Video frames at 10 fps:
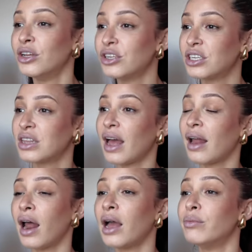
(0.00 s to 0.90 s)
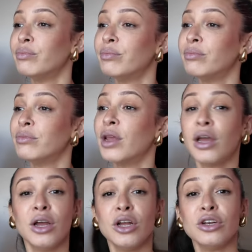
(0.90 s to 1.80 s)
just there like,
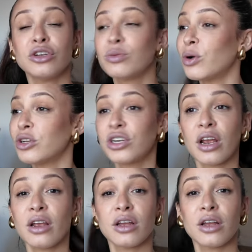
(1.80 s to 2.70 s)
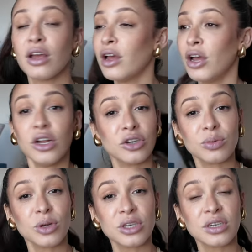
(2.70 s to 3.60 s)
just watching, just
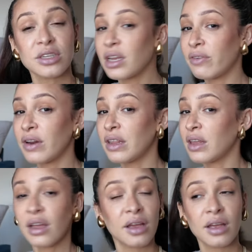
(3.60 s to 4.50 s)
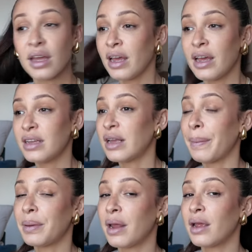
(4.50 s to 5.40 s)
watching to see if anything is
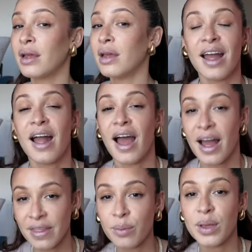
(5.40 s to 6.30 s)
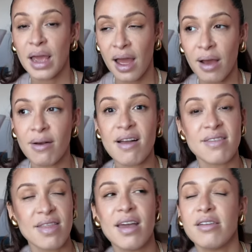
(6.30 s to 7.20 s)
happening. And then we get out and
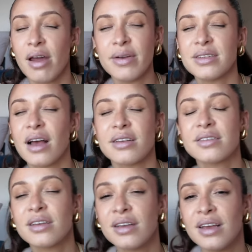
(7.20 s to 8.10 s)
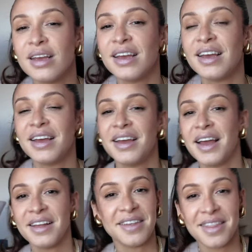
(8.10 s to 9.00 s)
then they know it's us.
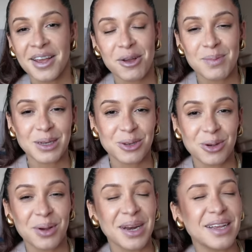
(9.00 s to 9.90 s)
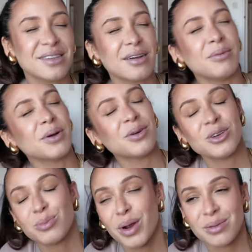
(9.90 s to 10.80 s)
And then they go mental and it is, oh my God, it
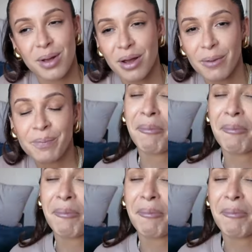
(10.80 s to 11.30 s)
just breaks my heart.